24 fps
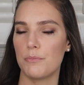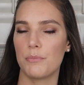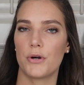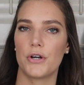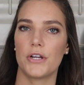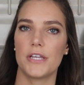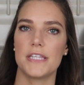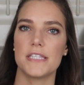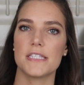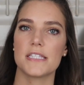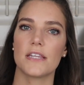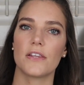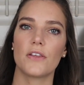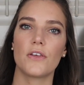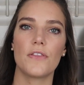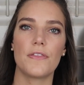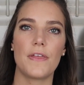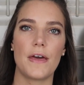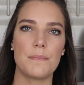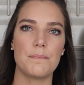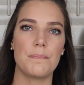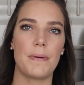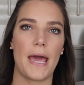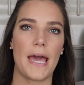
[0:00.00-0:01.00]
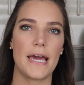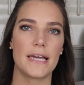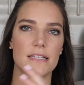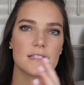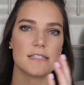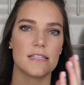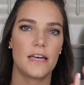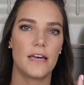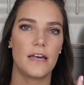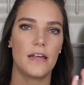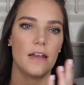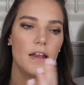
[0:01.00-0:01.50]
it more easily than bags
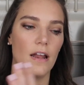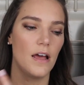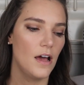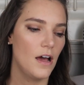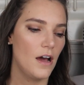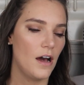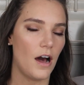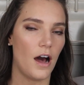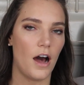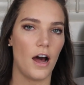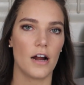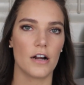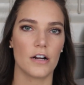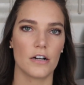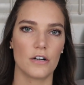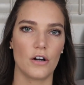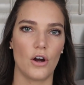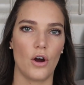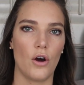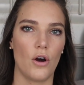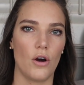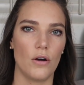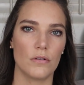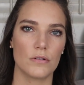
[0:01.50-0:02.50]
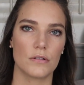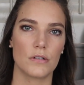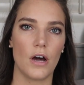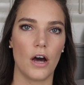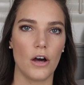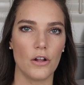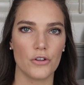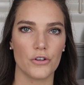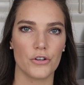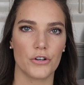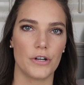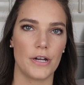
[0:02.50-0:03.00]
that are
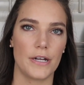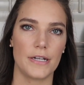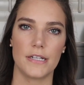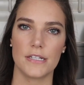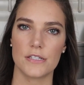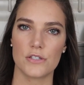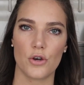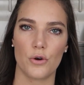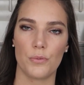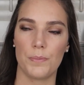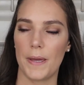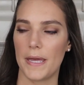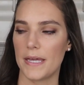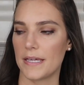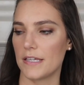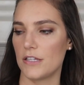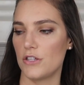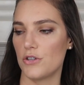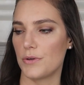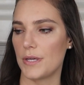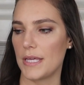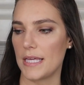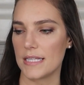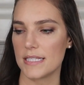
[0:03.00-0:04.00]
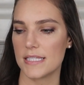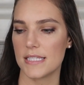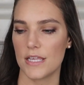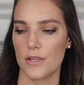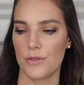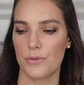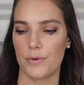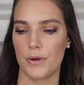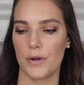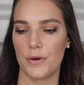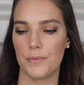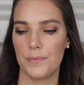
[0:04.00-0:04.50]
color and it's opaque and you can't see
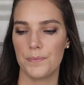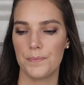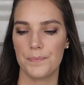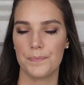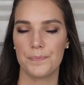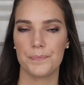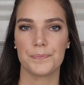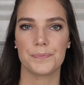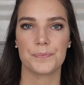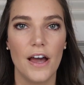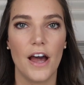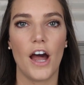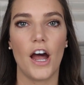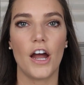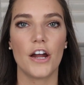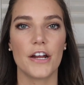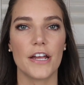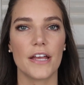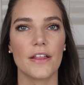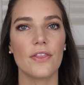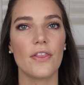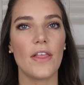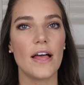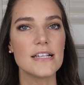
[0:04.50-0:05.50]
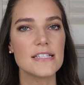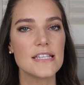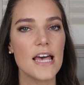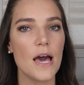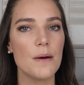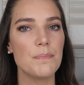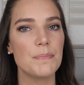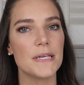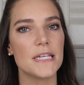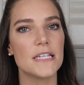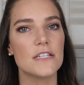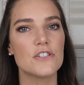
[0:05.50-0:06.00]
through. All right, let's
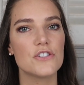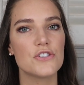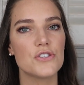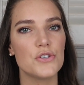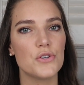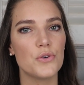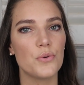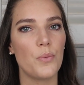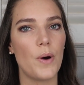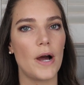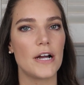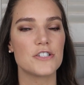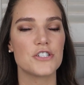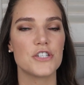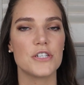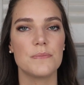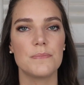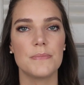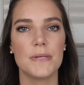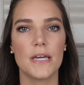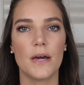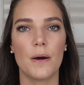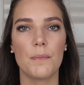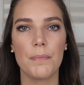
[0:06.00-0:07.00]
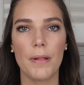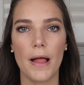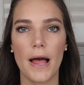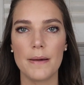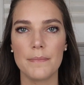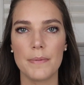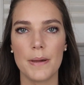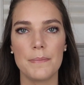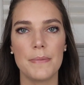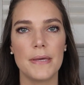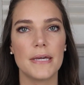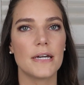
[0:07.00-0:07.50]
hop into watching me apply
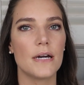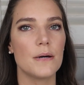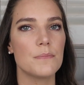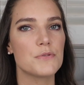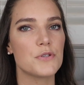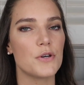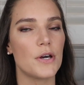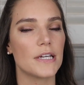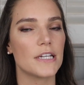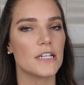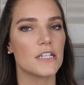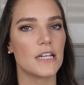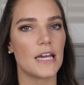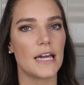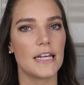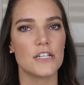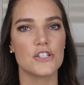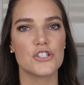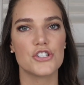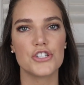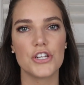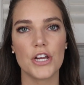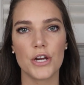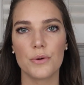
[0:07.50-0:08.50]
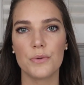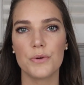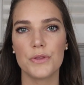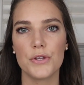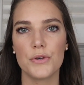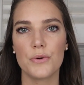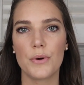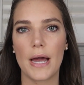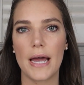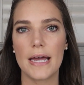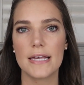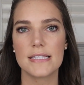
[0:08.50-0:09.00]
my makeup so I can kind of share with
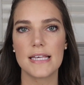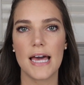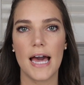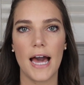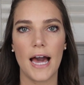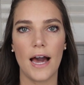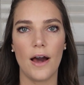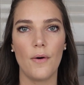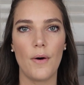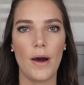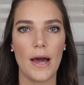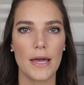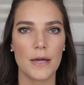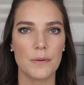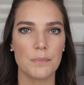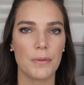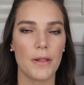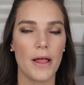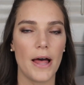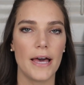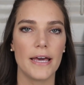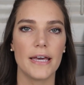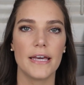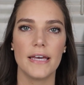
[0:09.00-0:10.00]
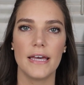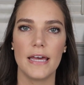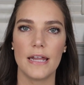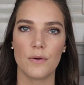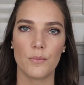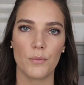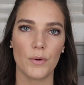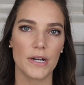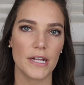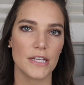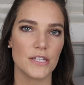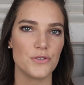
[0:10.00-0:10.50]
you guys how I apply it
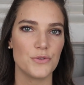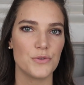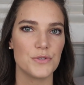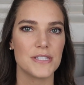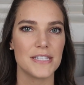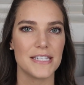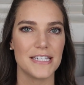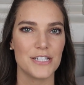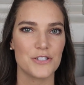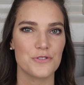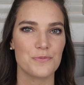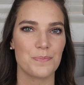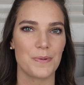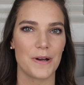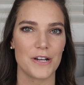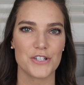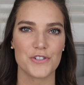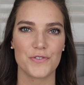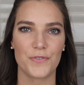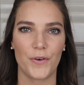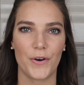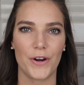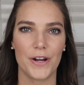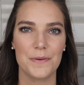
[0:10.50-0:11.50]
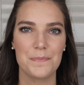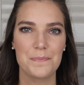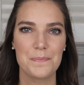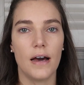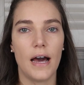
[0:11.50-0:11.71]
and what I use each brush for.